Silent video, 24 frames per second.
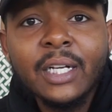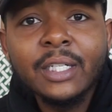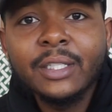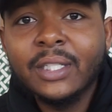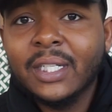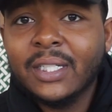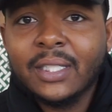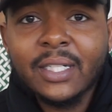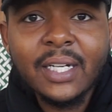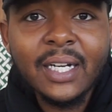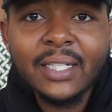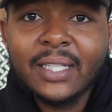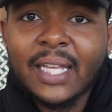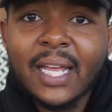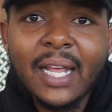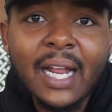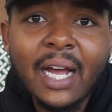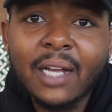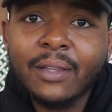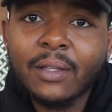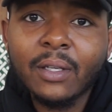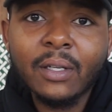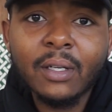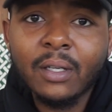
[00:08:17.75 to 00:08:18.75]
Just cut that
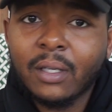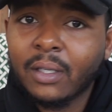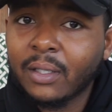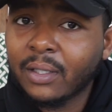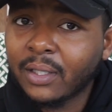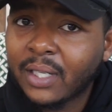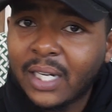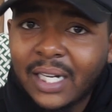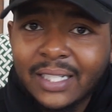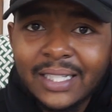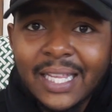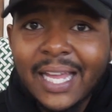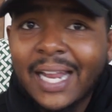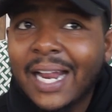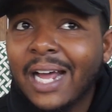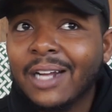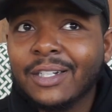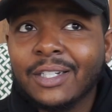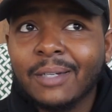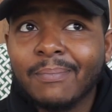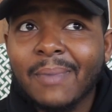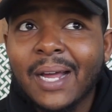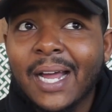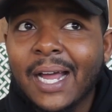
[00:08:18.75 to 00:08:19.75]

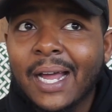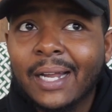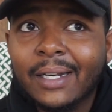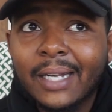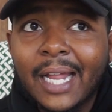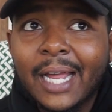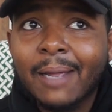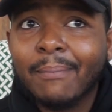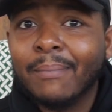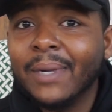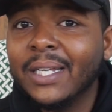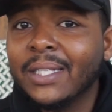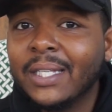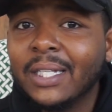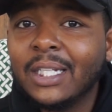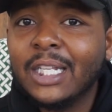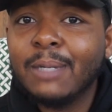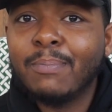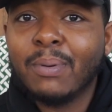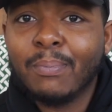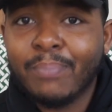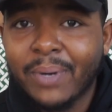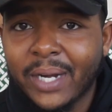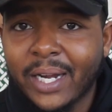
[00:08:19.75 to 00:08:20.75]
out your mind. Like,
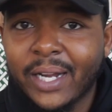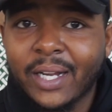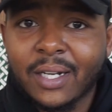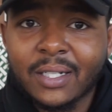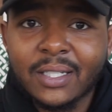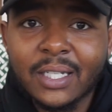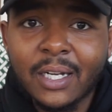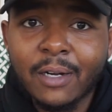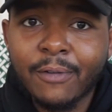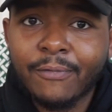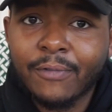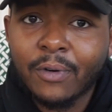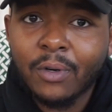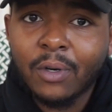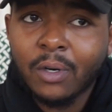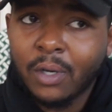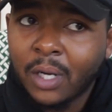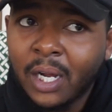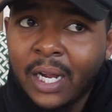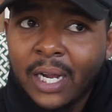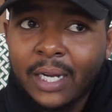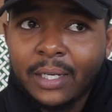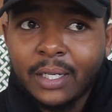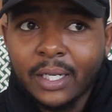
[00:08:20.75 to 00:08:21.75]
mentally prepare yourself for
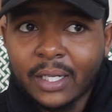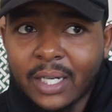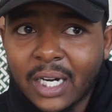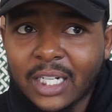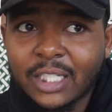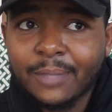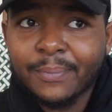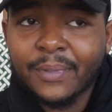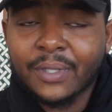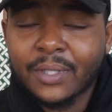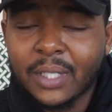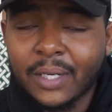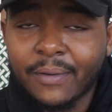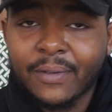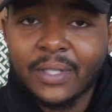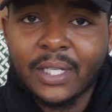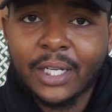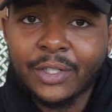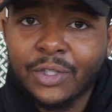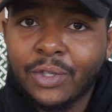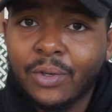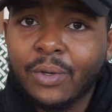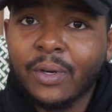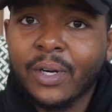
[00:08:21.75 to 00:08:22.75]
the customer service
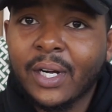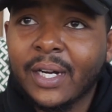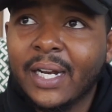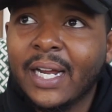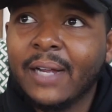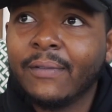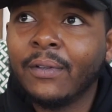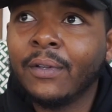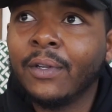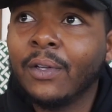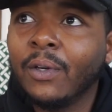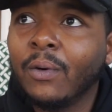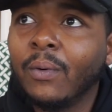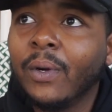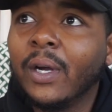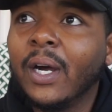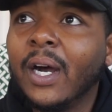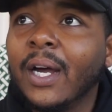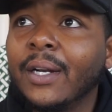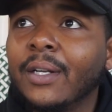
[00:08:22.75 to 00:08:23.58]
that you're gonna have to deal with.